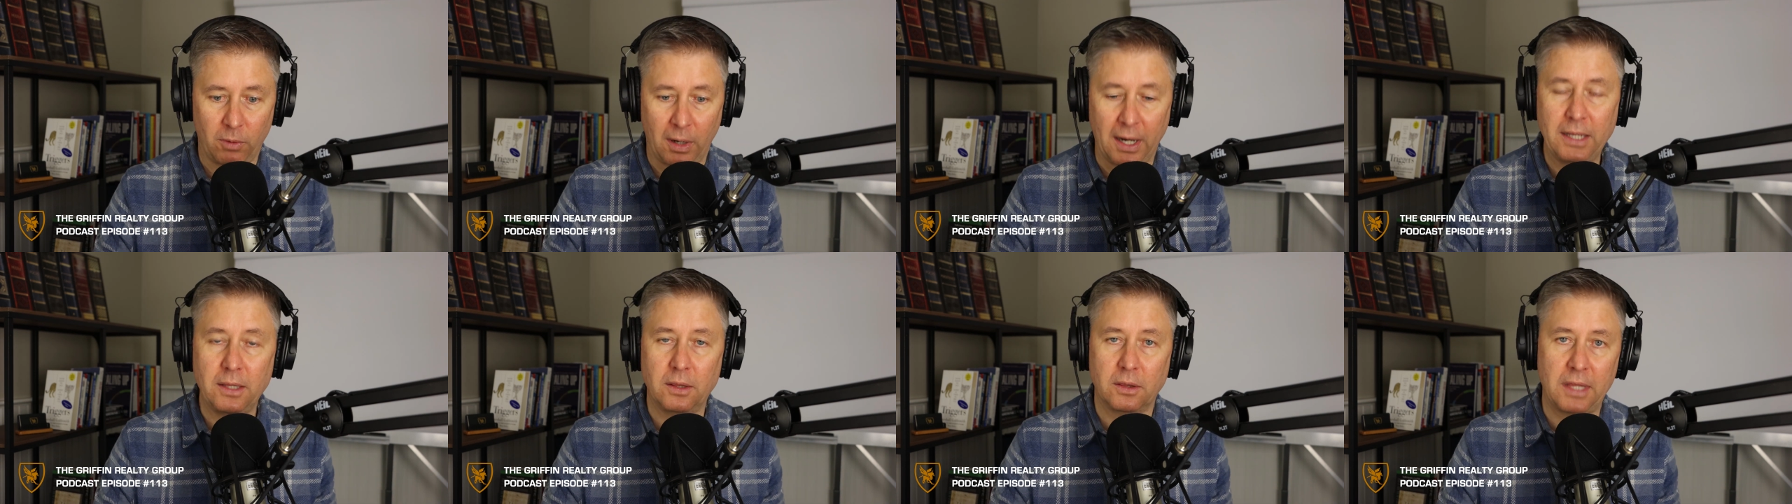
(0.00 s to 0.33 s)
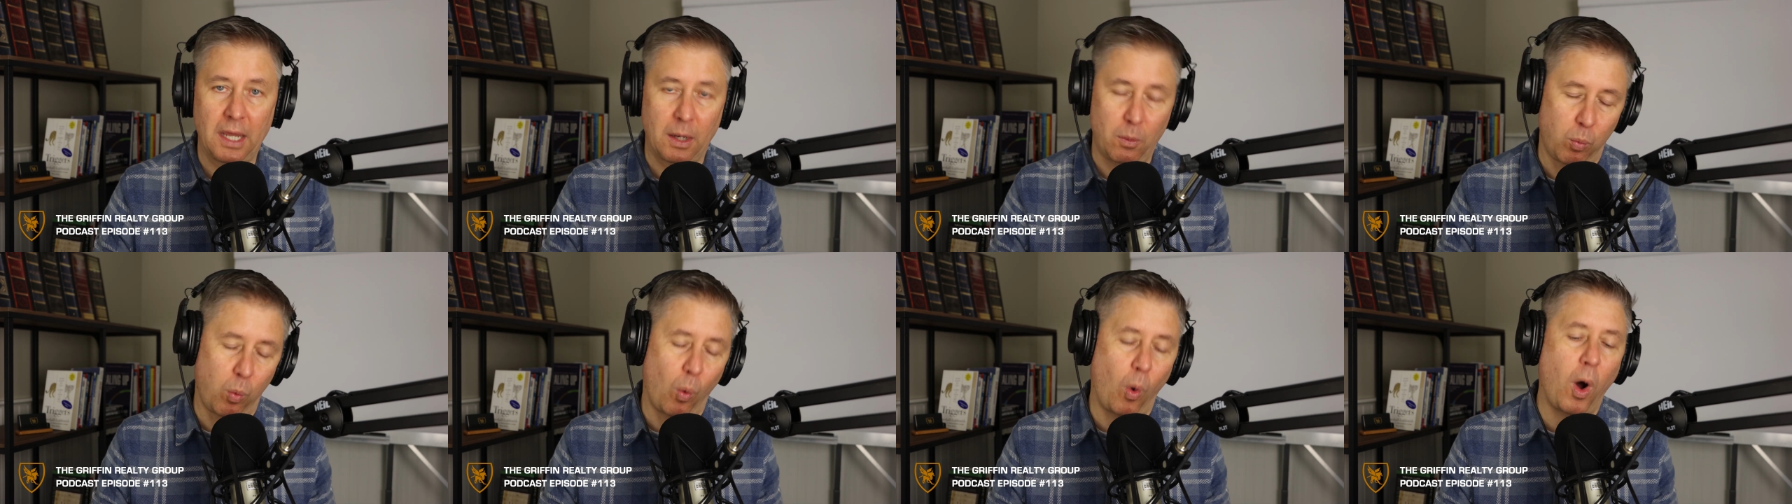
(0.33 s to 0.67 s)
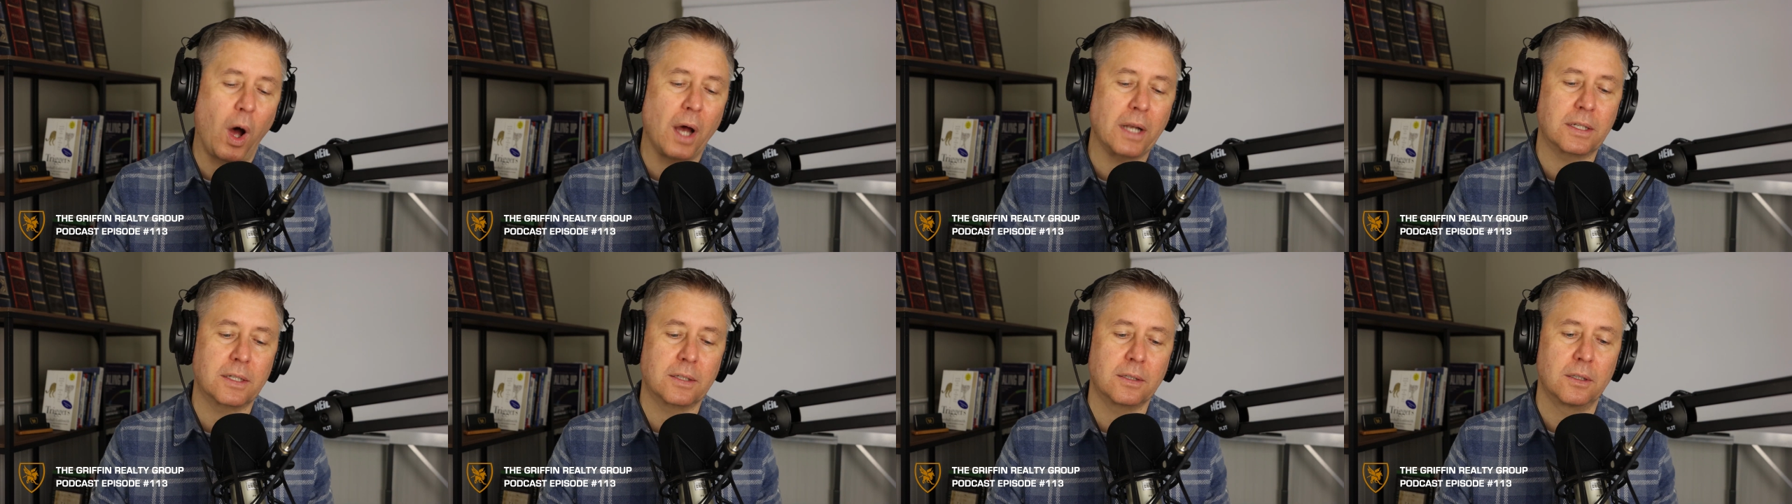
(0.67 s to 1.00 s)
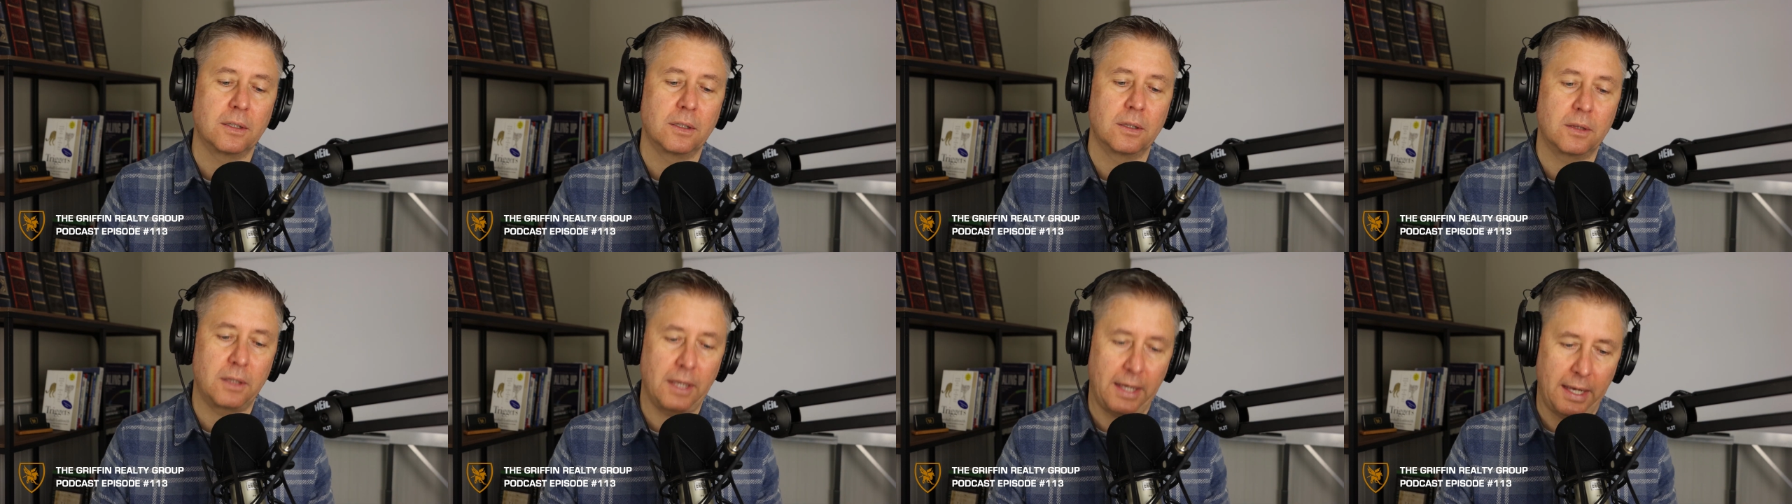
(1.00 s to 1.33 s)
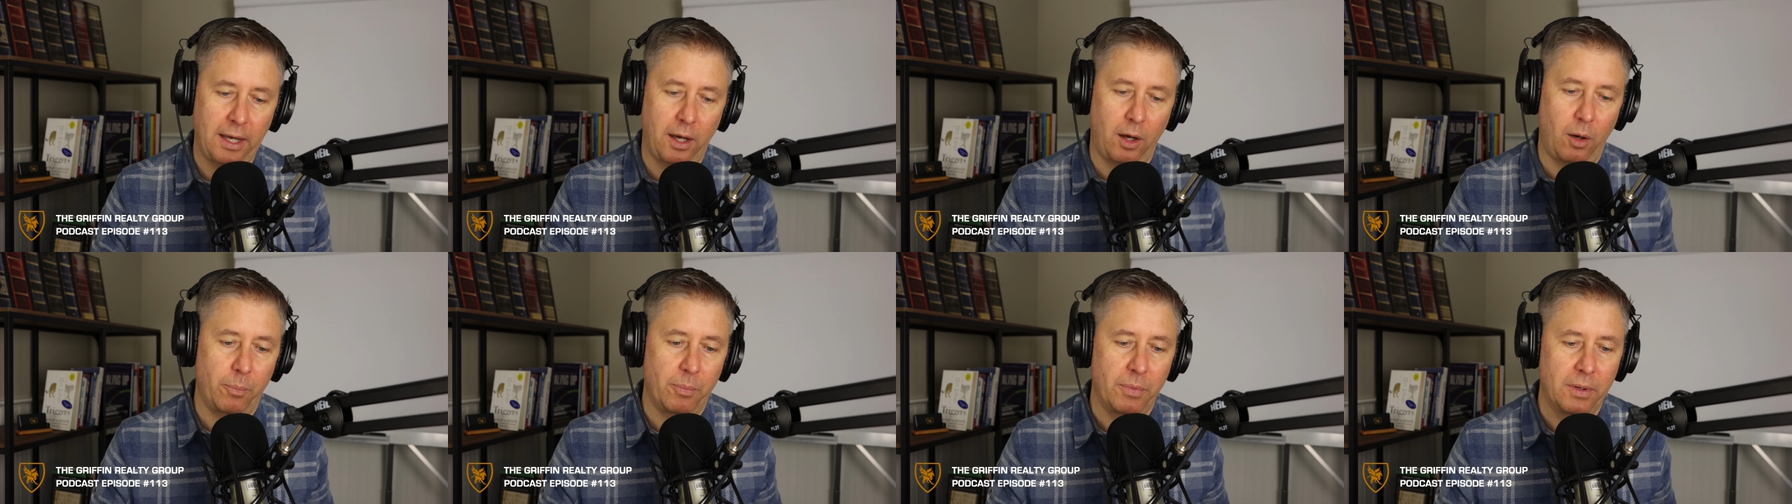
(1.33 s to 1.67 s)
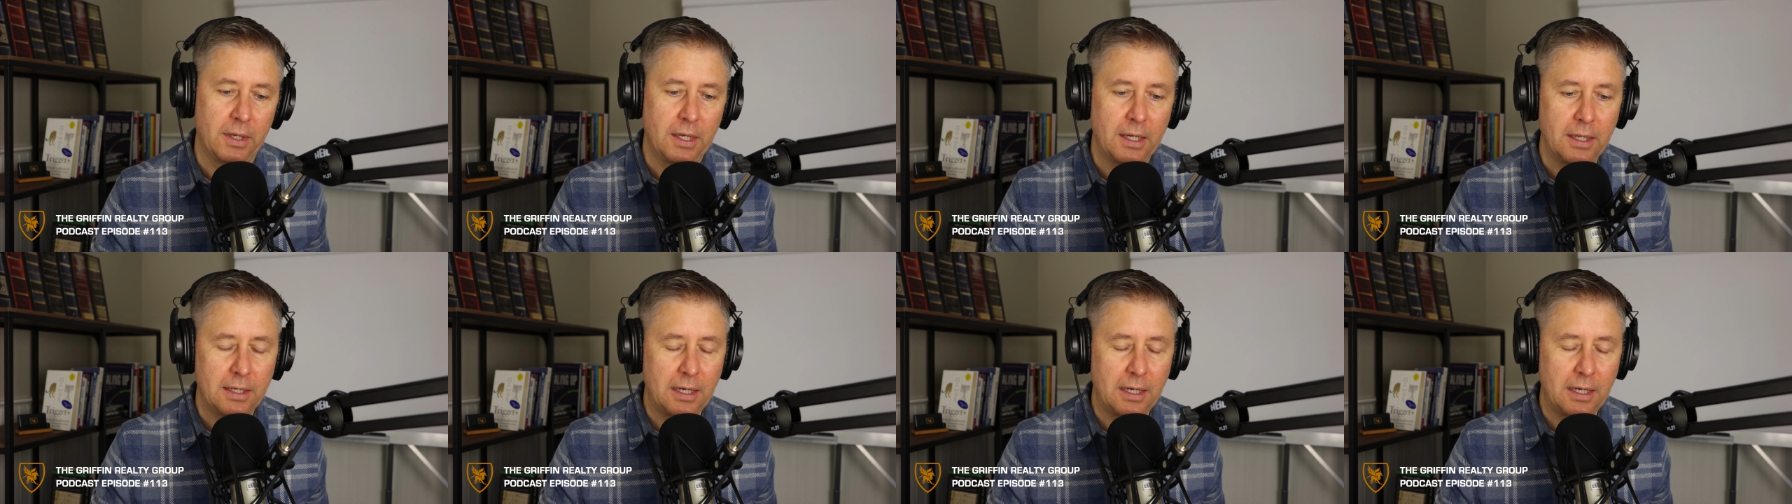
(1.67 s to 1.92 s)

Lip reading: right? They want the help.